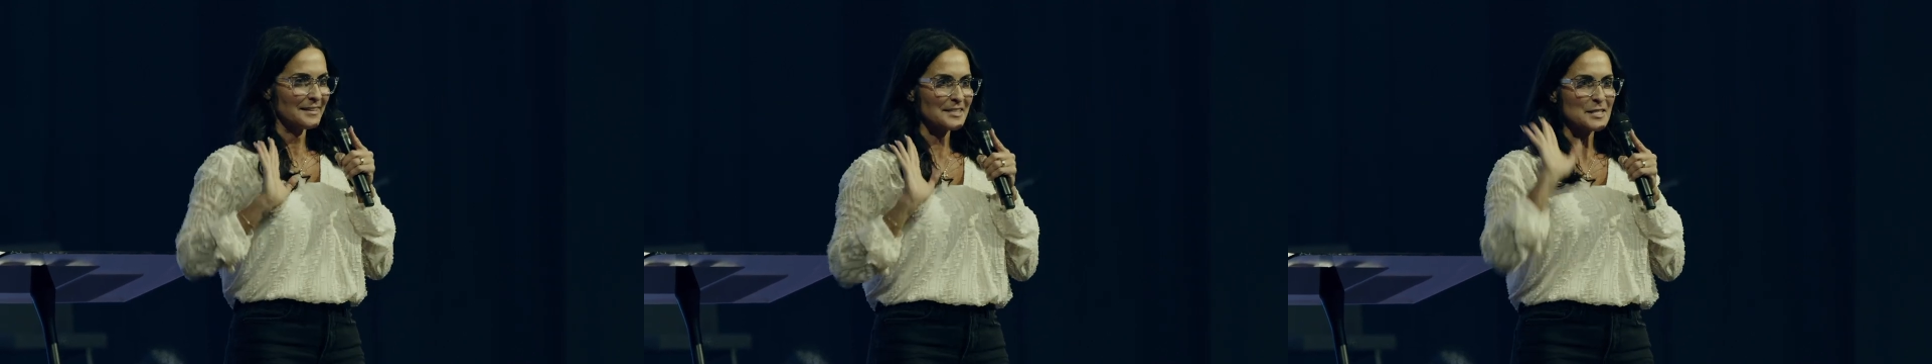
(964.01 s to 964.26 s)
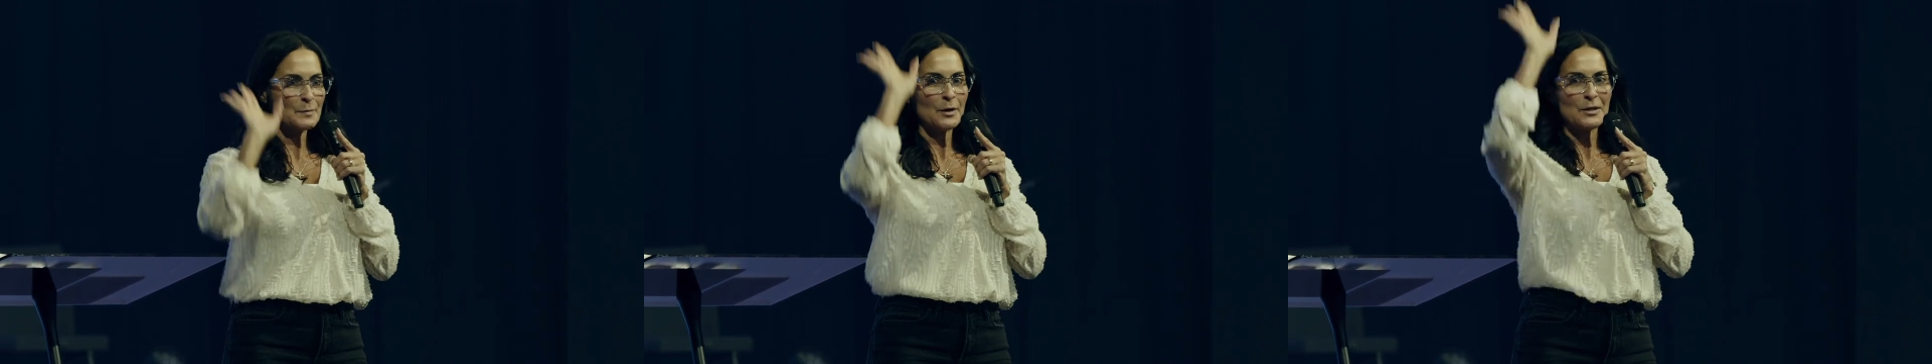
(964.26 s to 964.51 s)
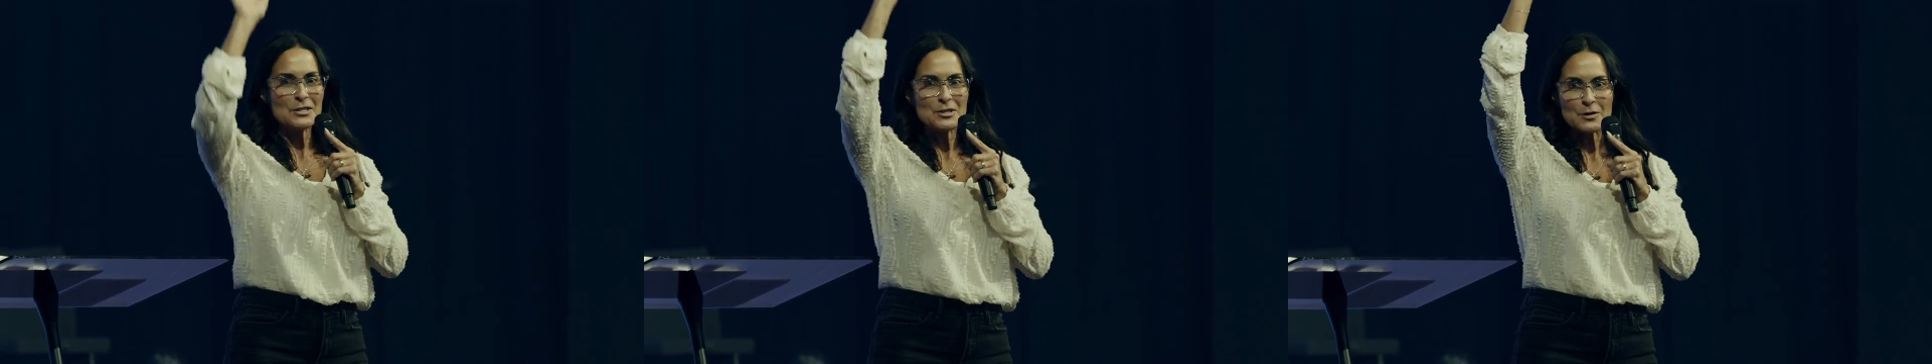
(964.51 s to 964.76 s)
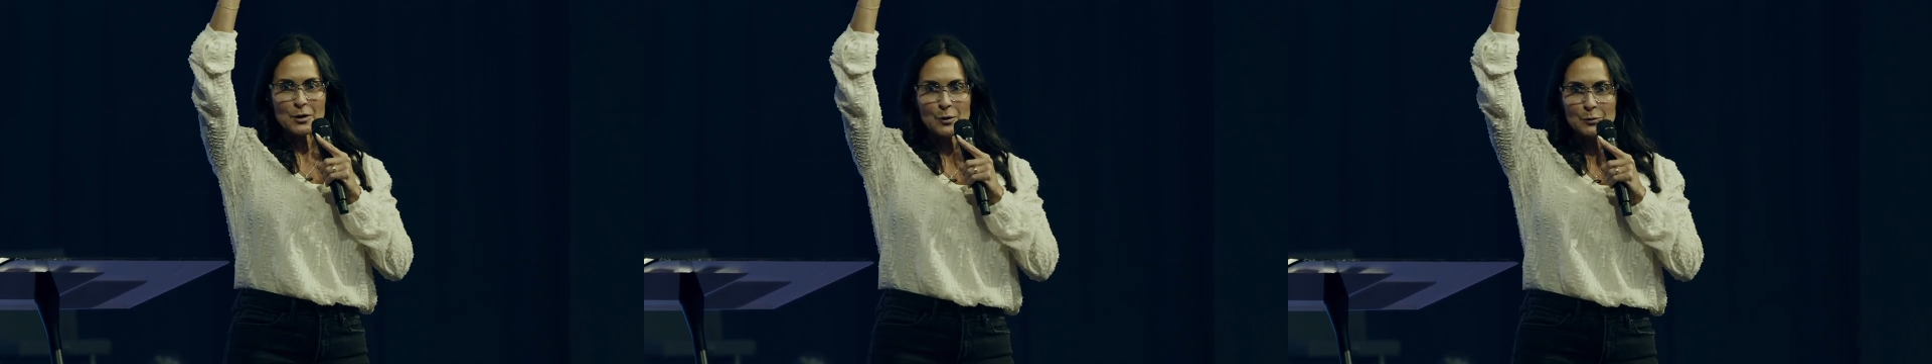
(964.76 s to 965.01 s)
is married
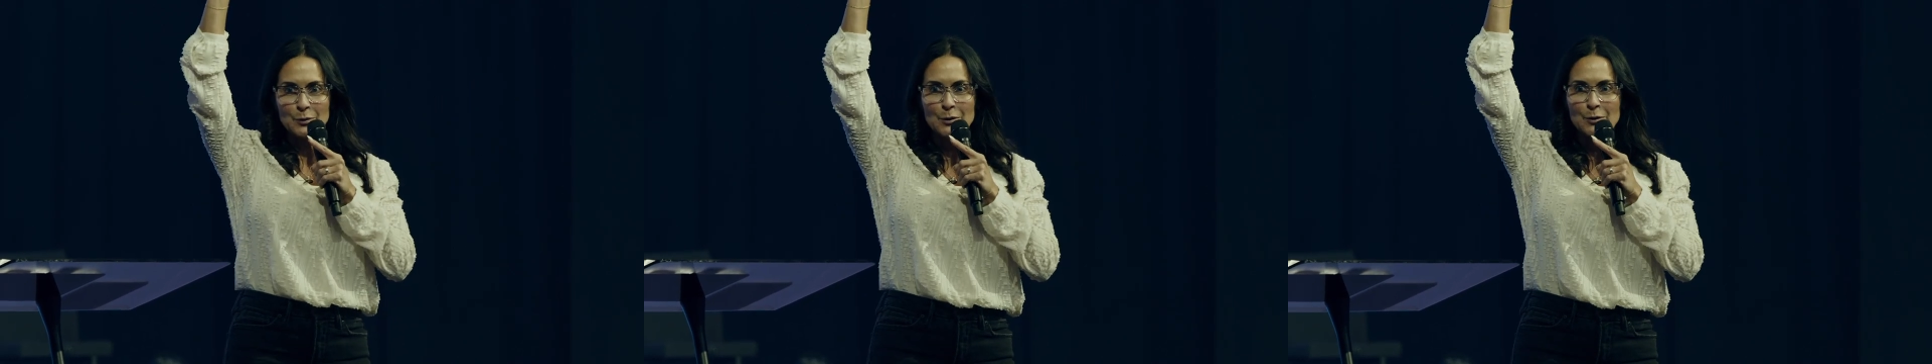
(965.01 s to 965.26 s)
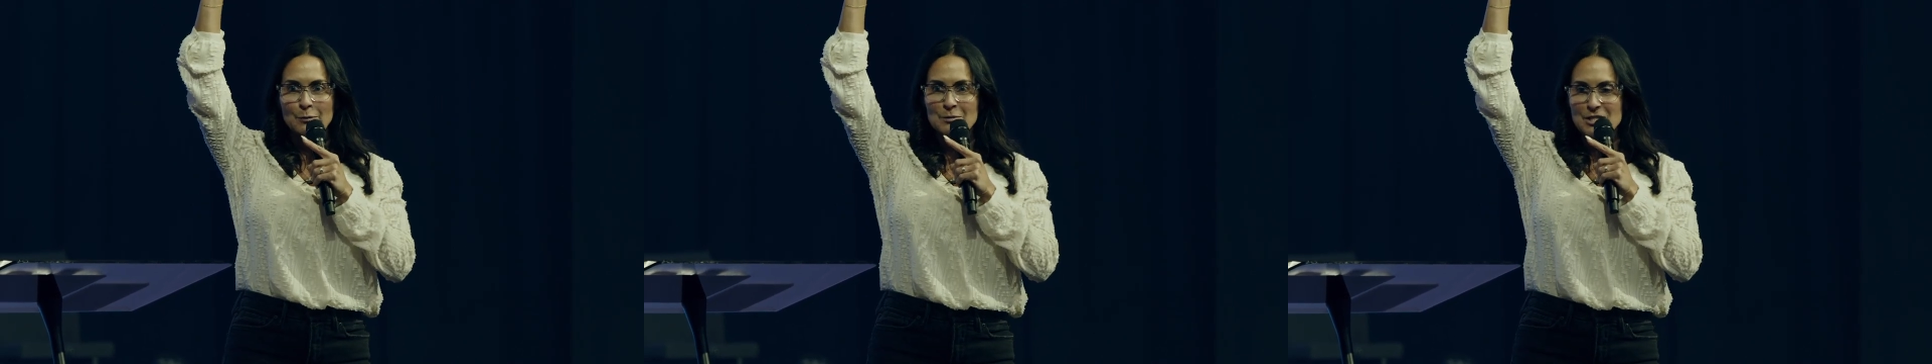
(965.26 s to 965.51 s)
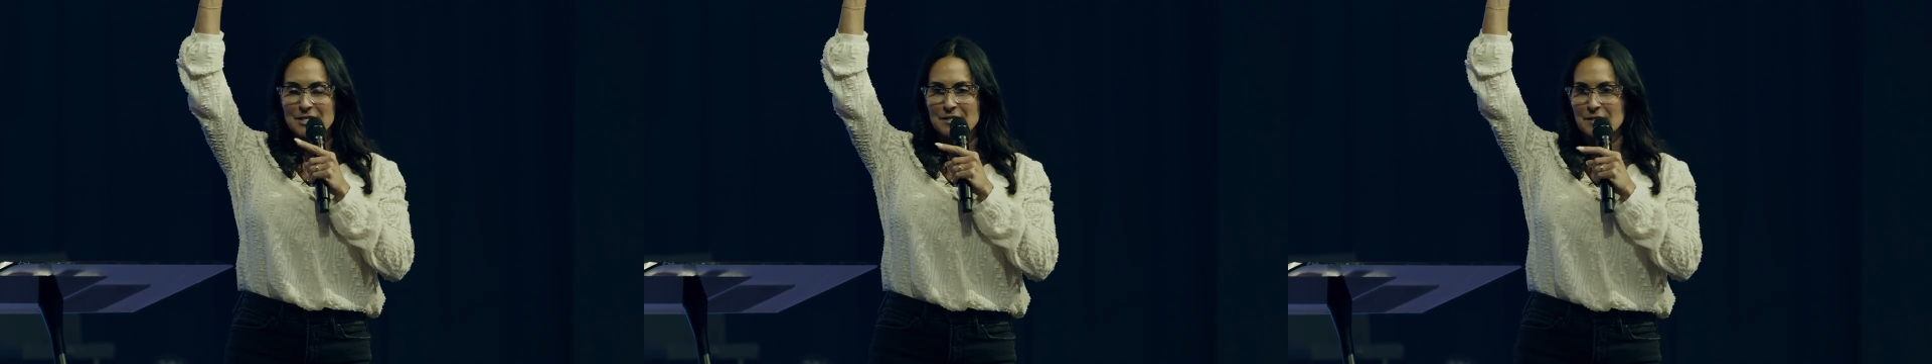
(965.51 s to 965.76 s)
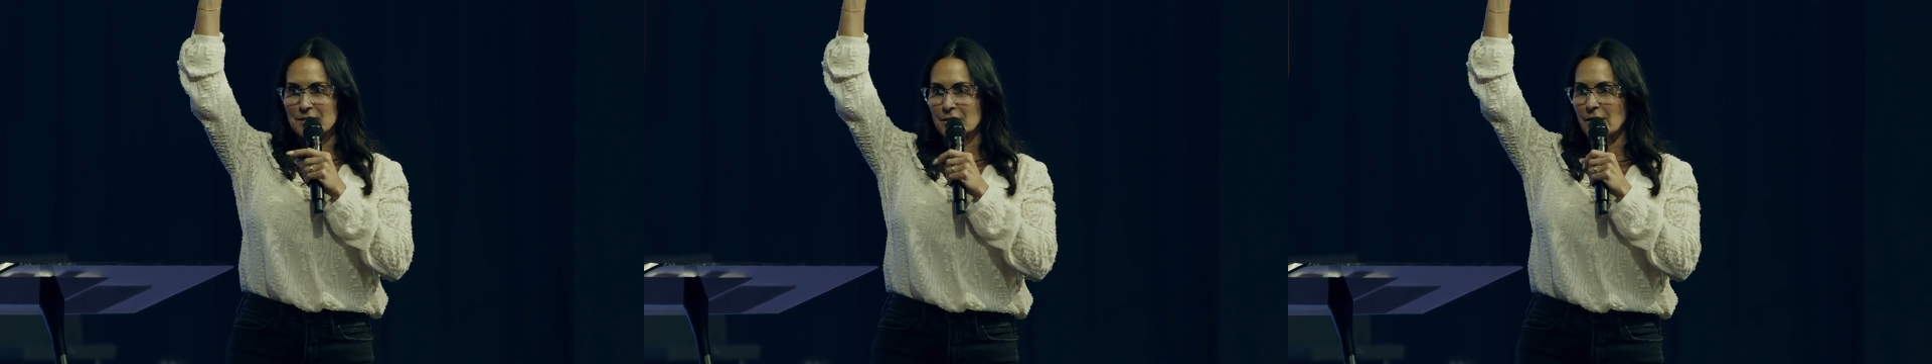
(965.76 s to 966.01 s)
to the groom,
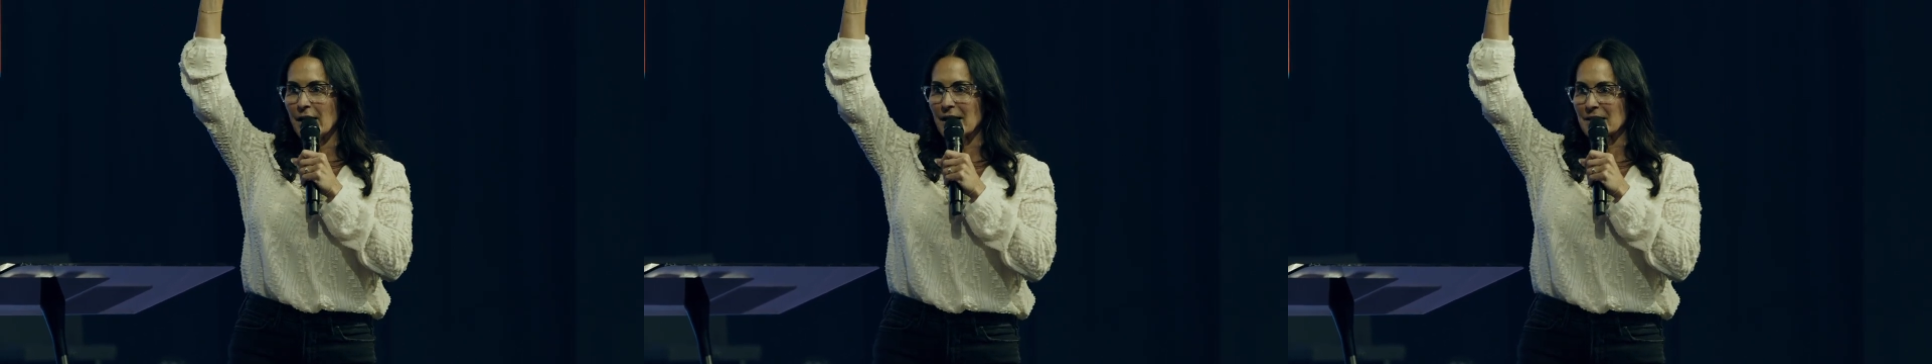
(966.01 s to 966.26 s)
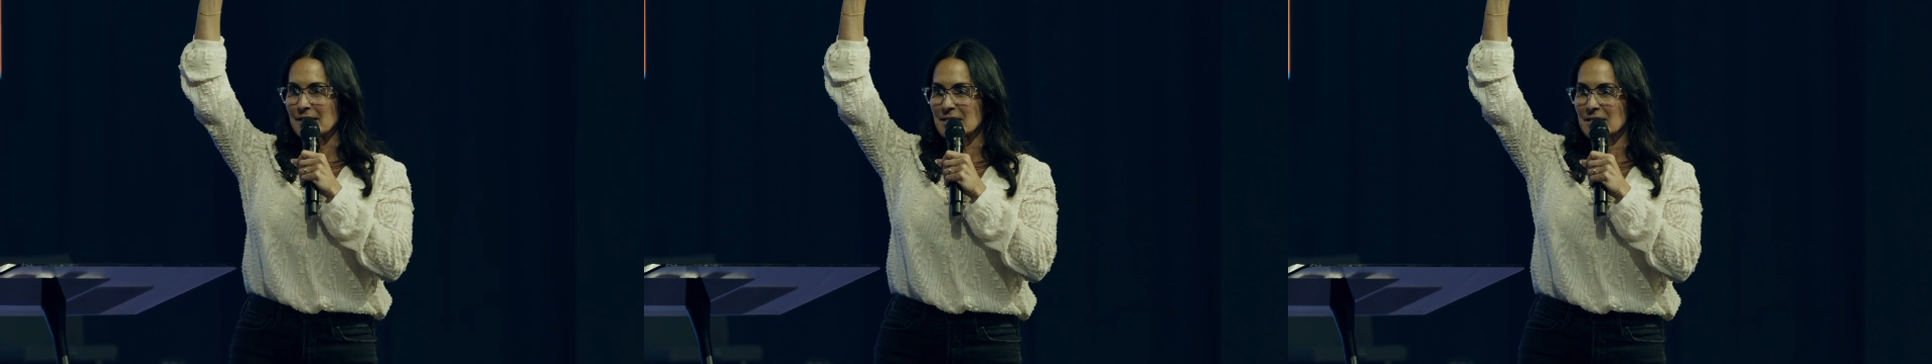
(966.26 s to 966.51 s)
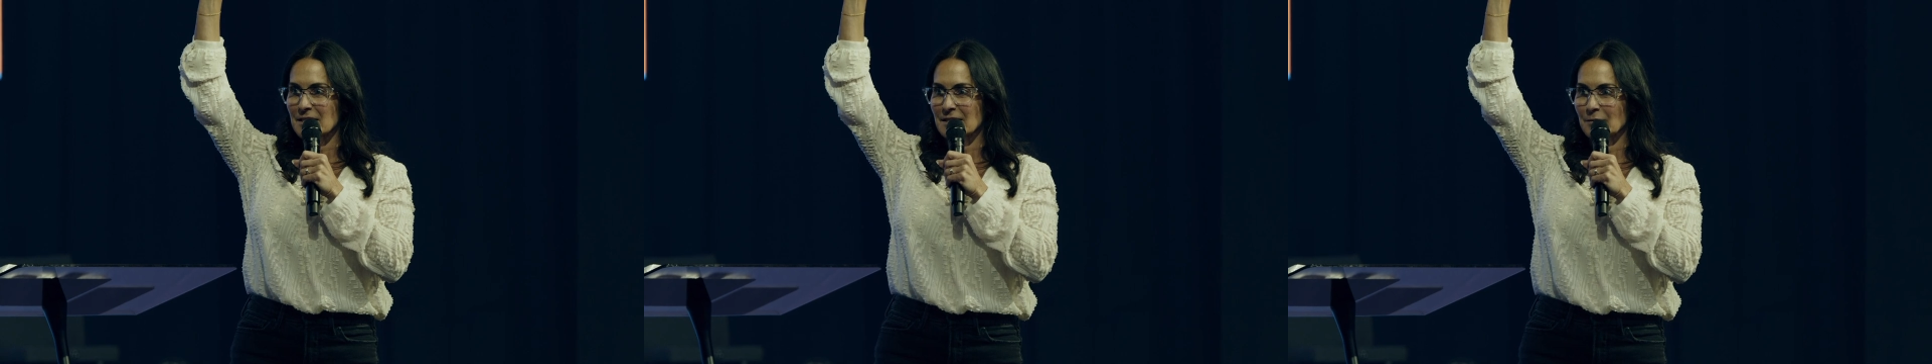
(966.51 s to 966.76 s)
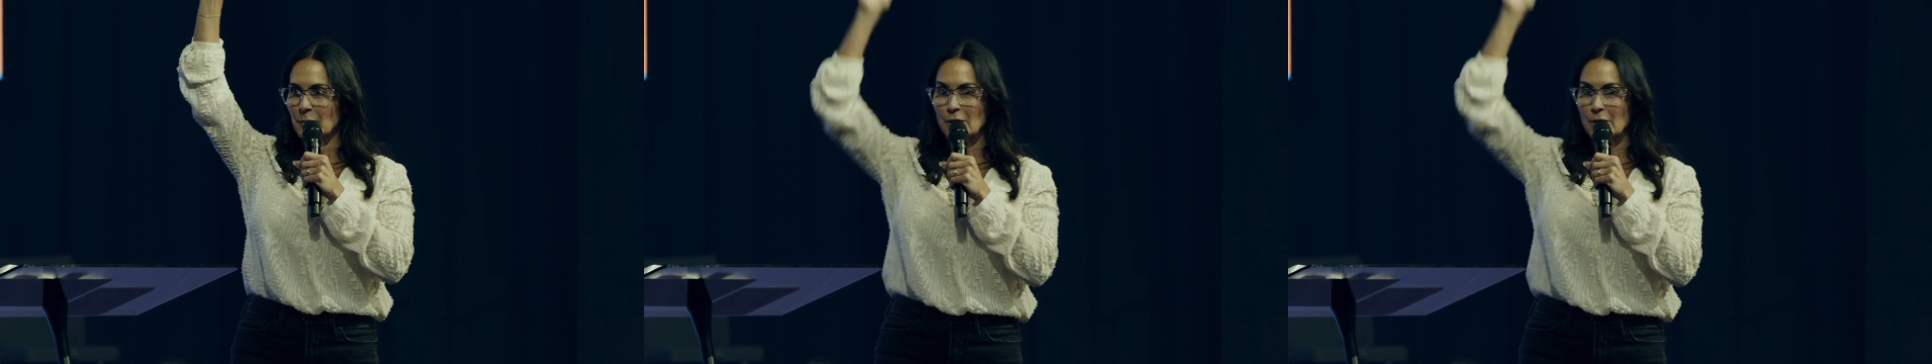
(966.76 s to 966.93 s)
Jesus Christ,